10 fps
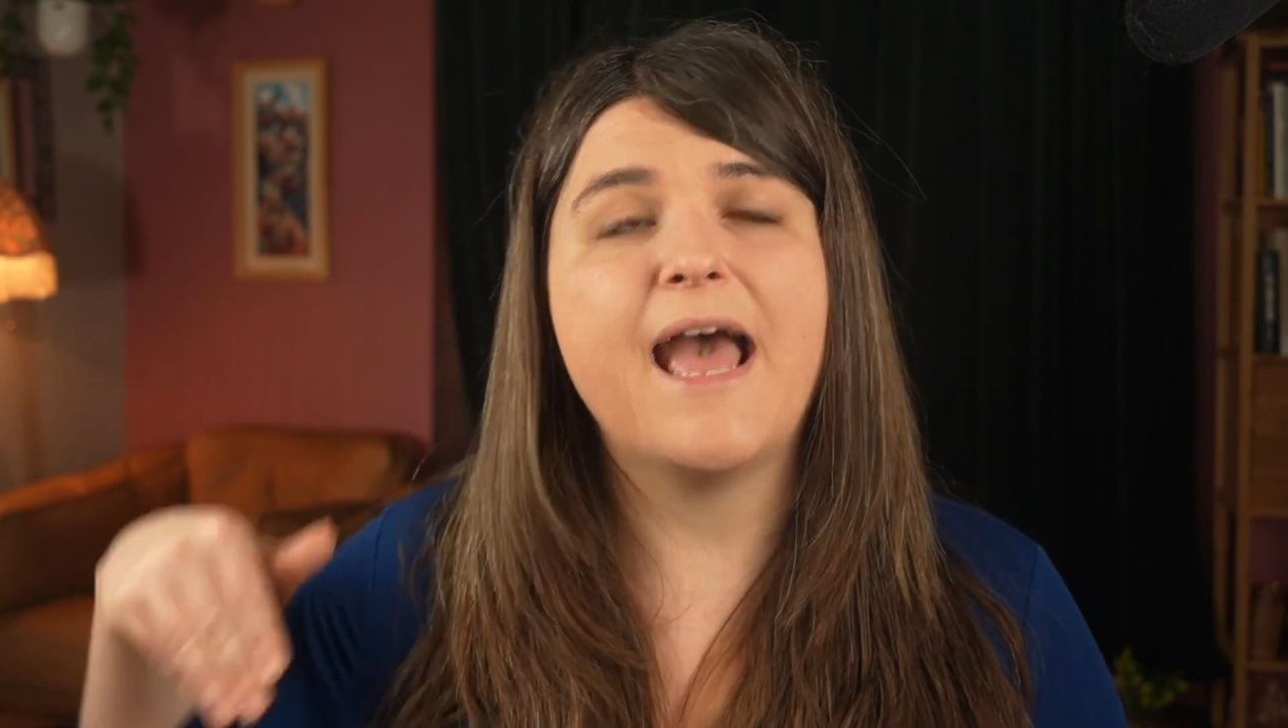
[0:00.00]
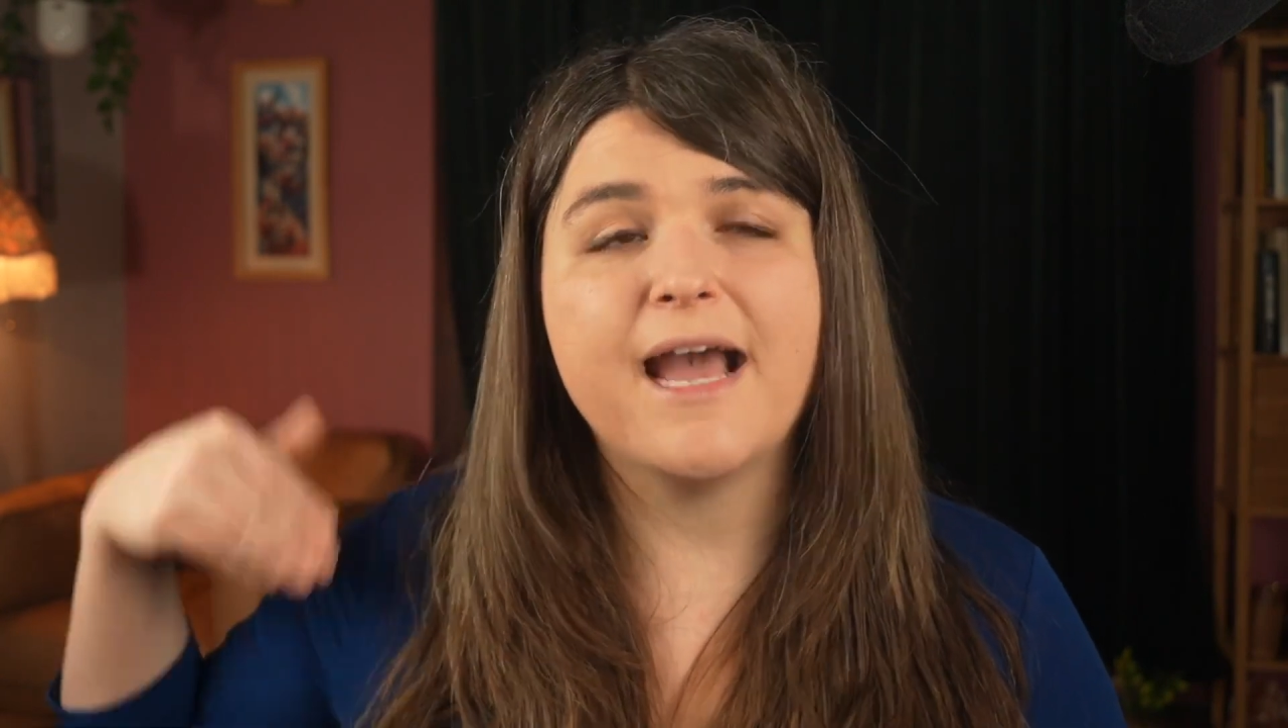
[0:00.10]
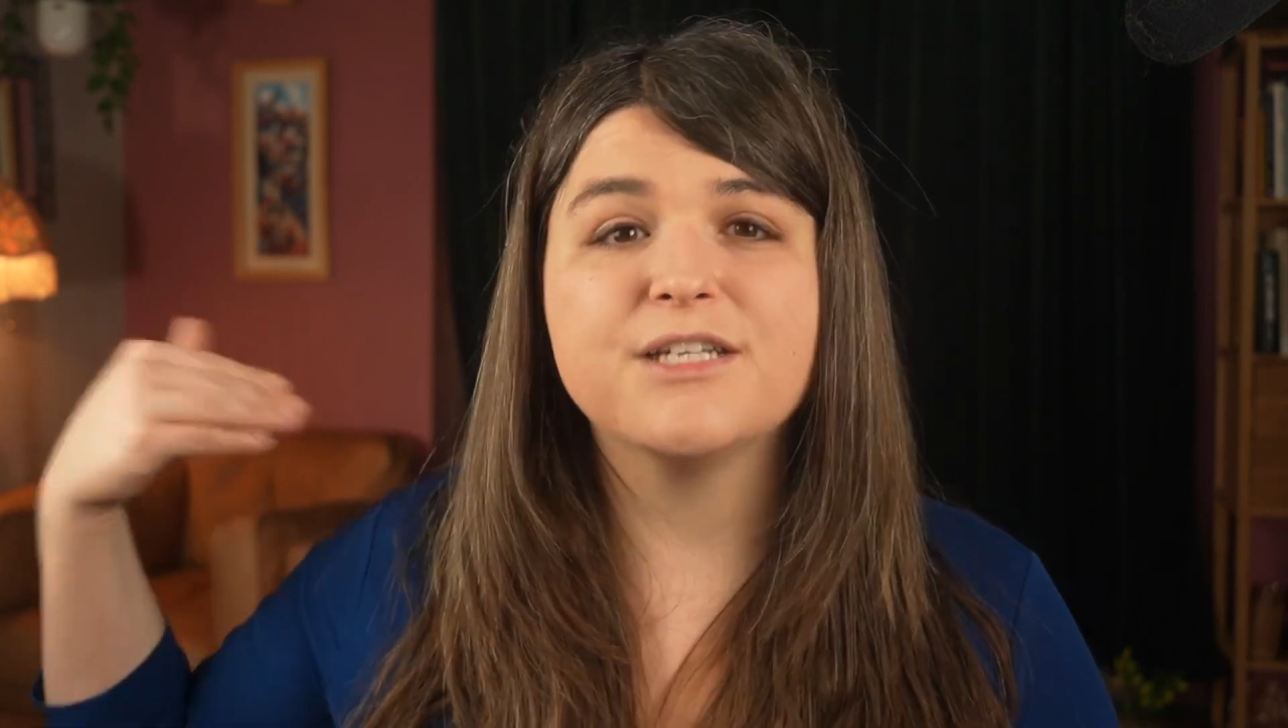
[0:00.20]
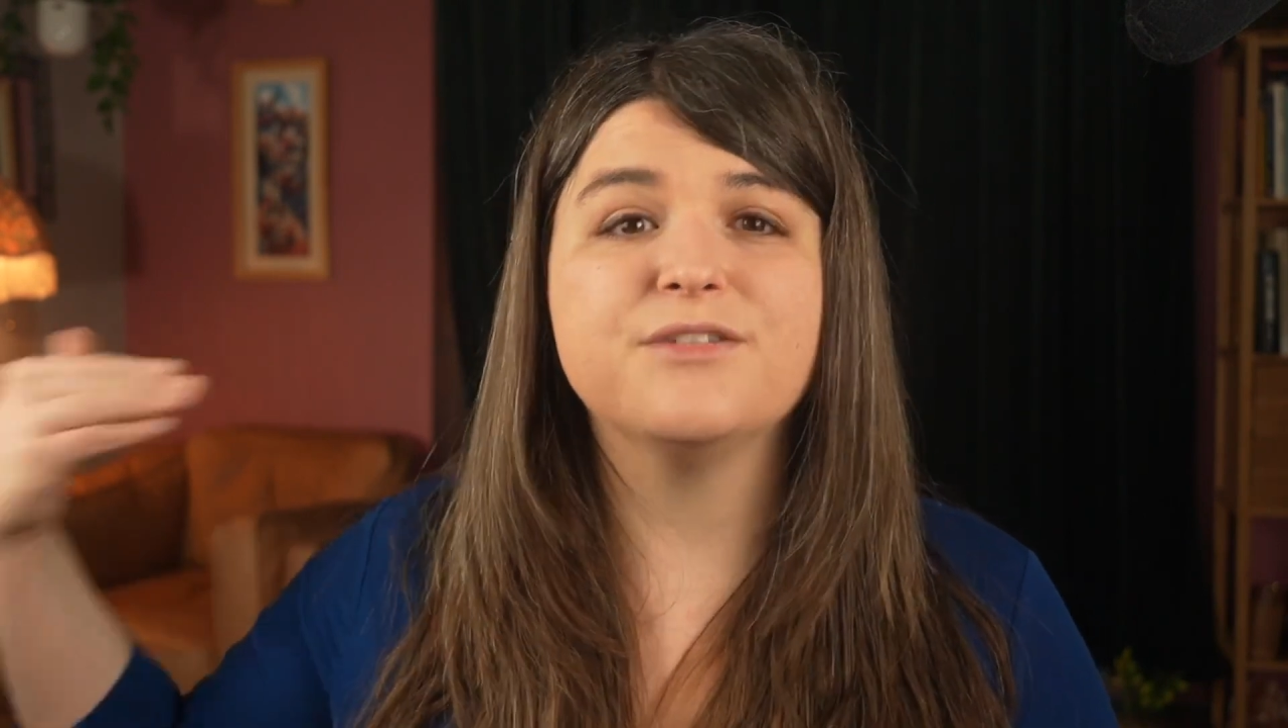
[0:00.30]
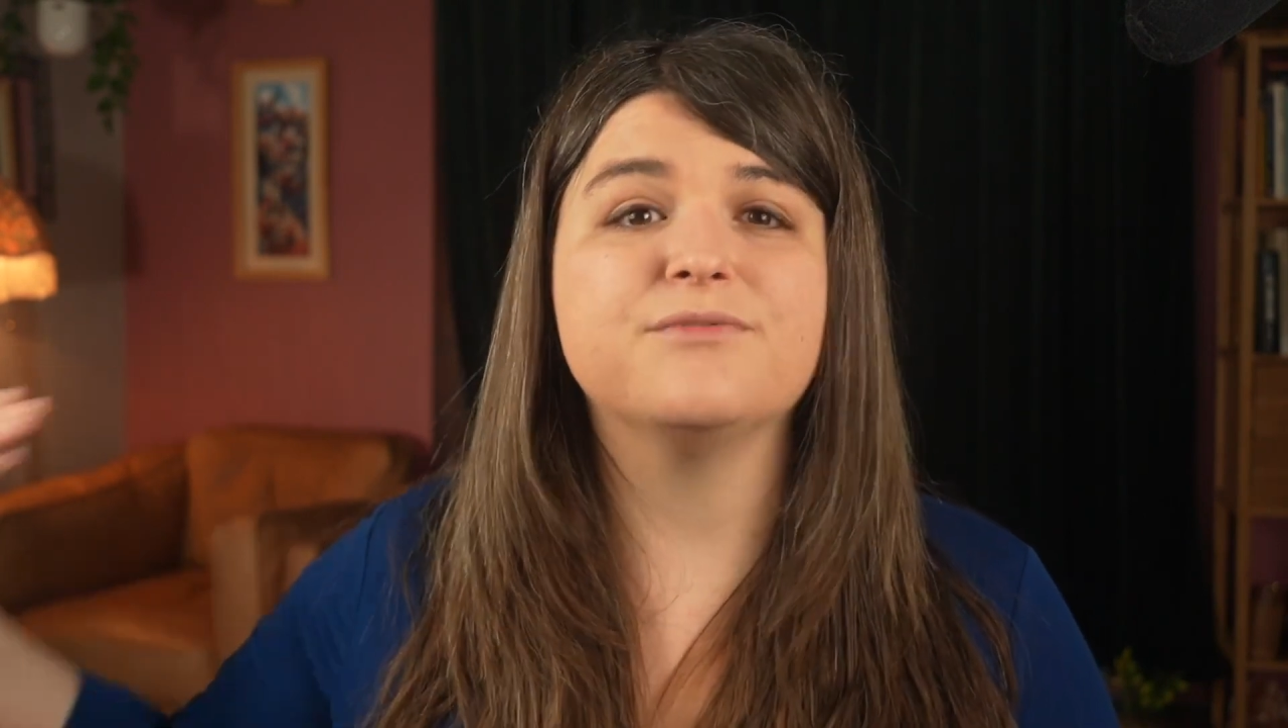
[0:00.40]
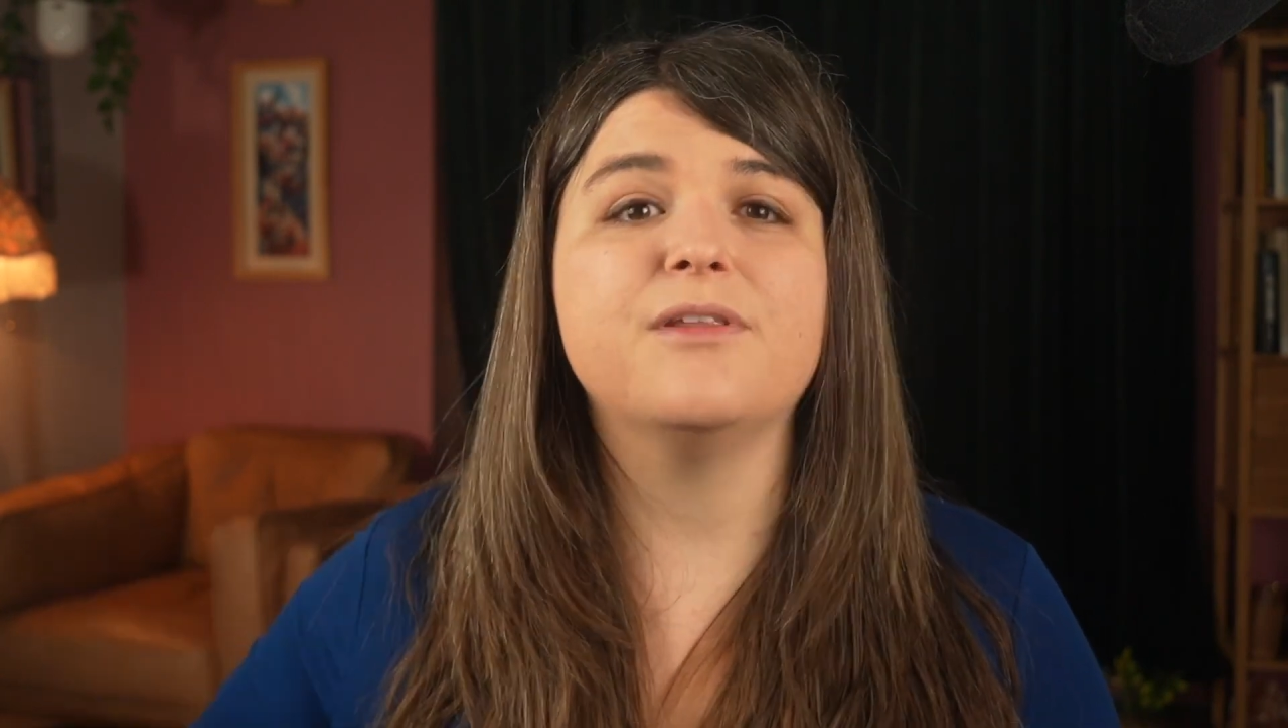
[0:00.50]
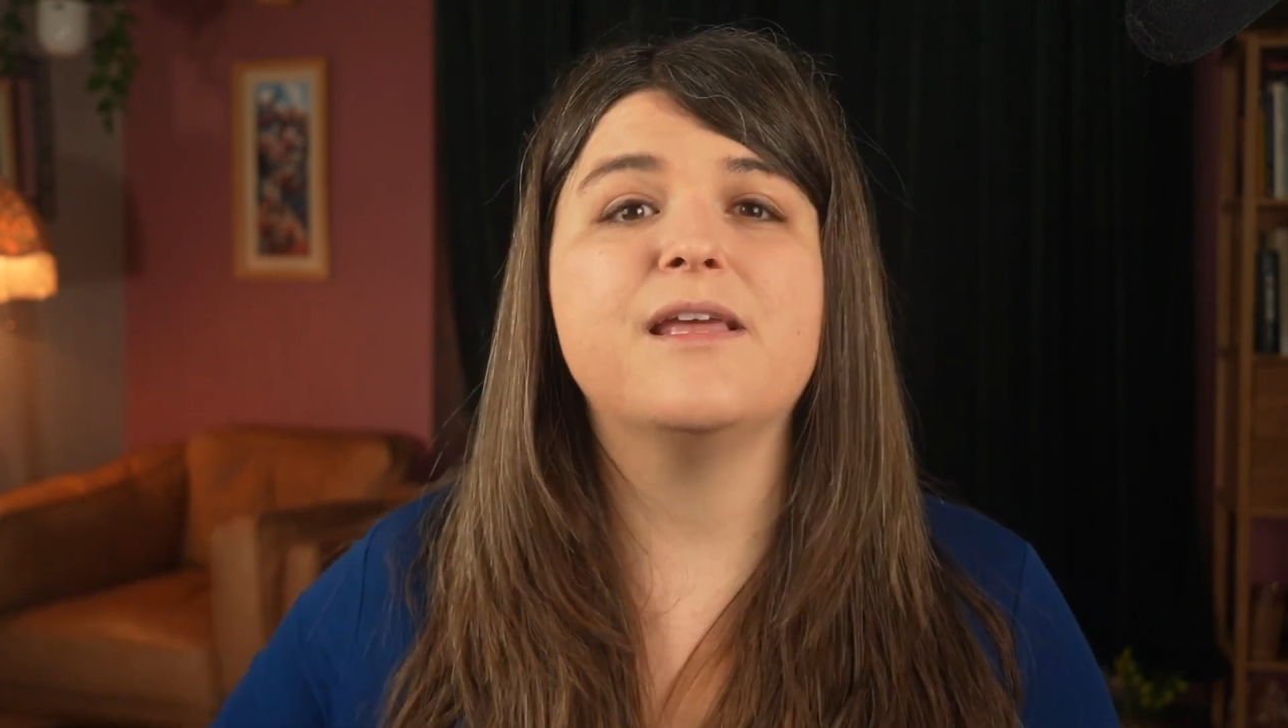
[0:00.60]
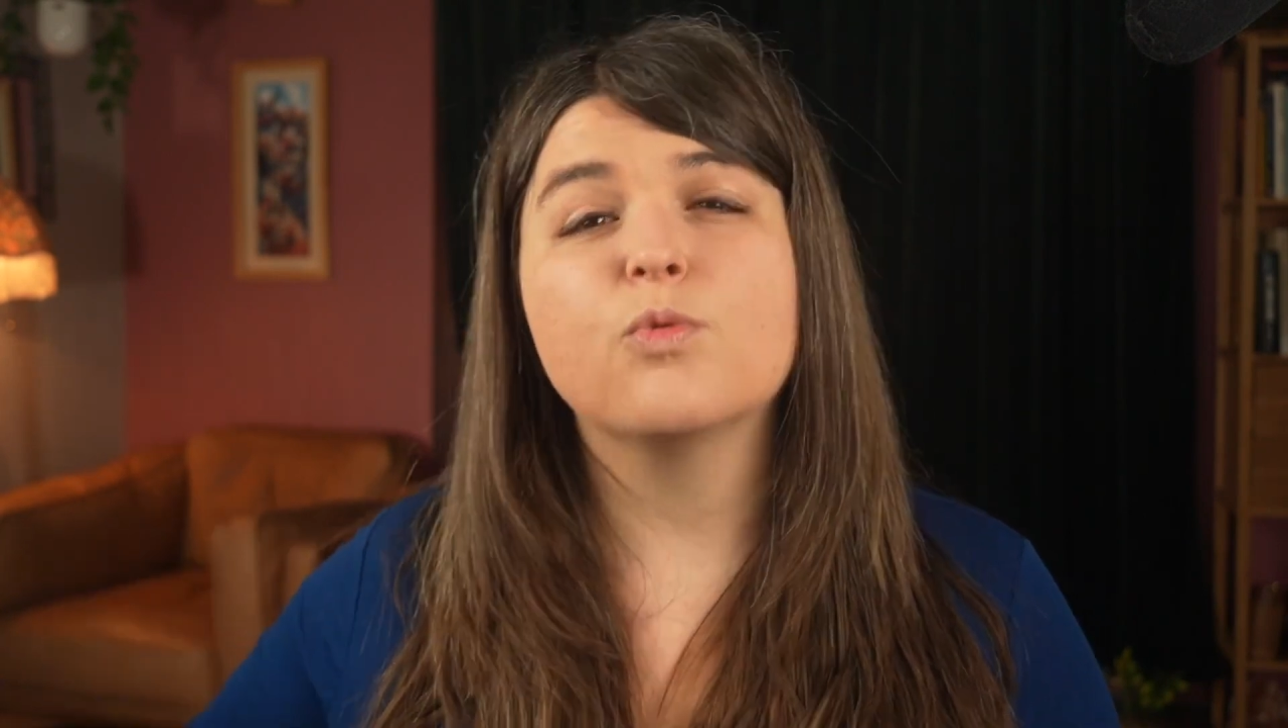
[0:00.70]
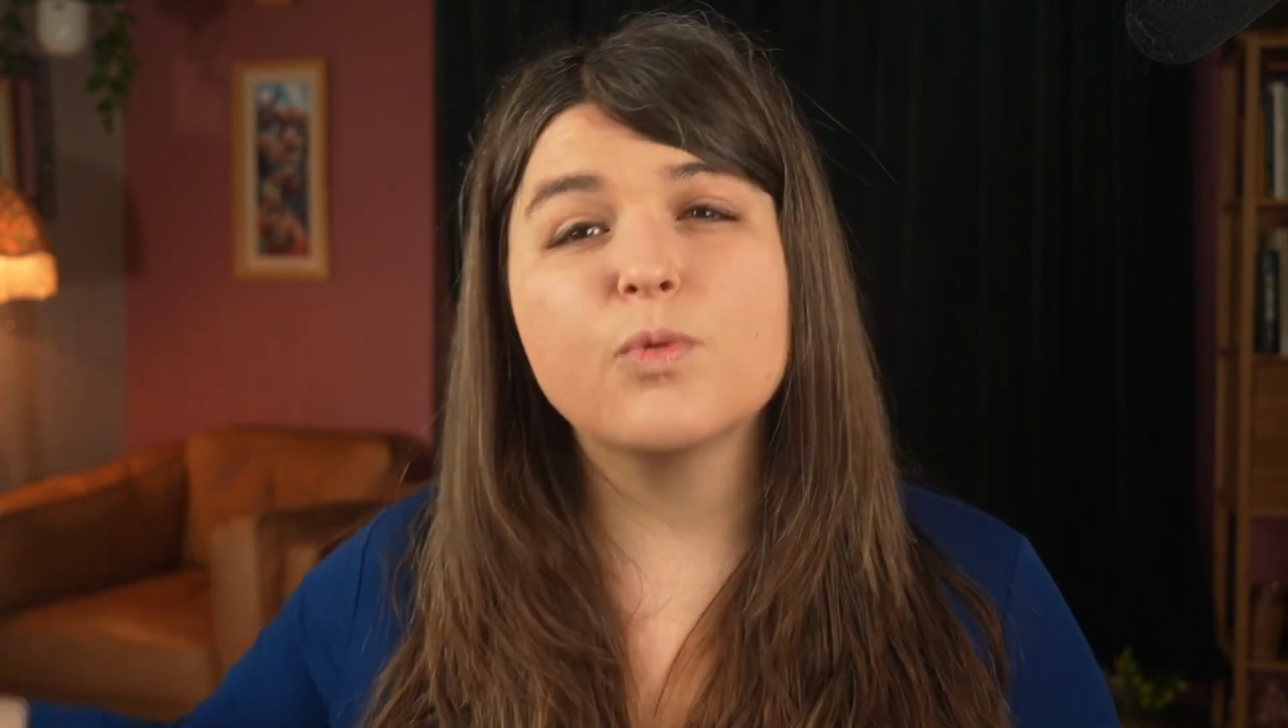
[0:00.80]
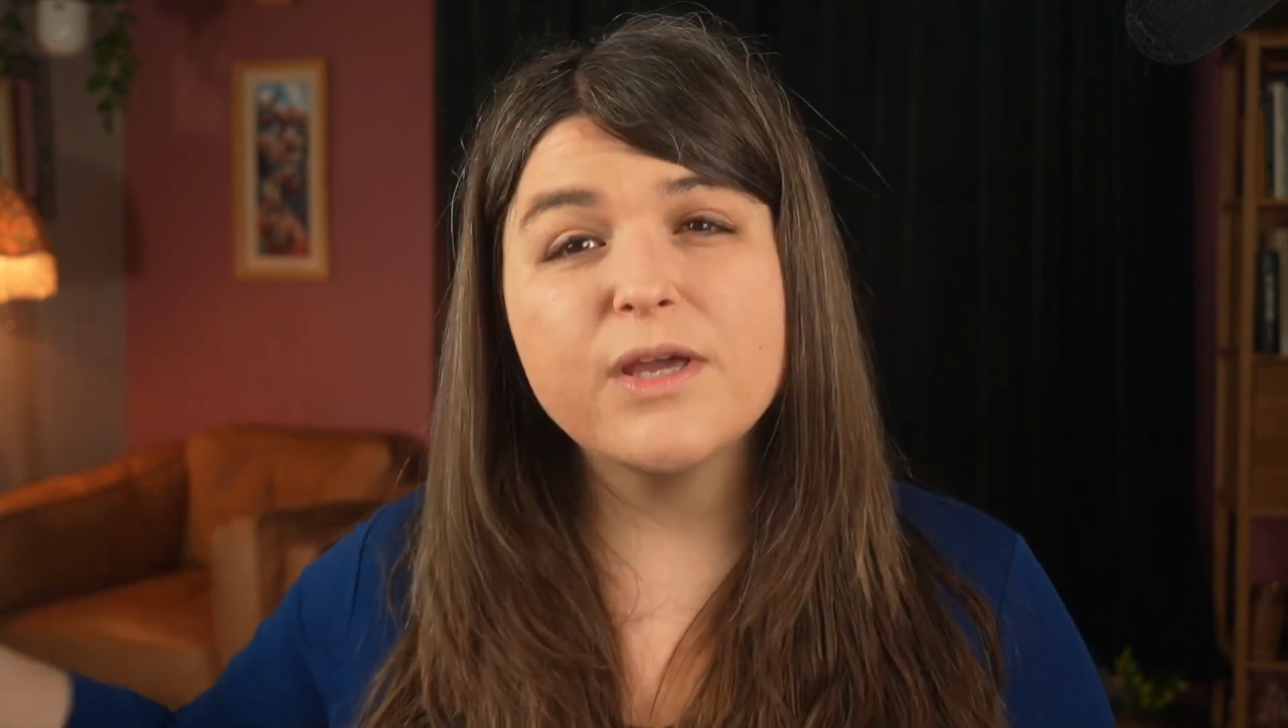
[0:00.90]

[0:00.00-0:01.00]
actively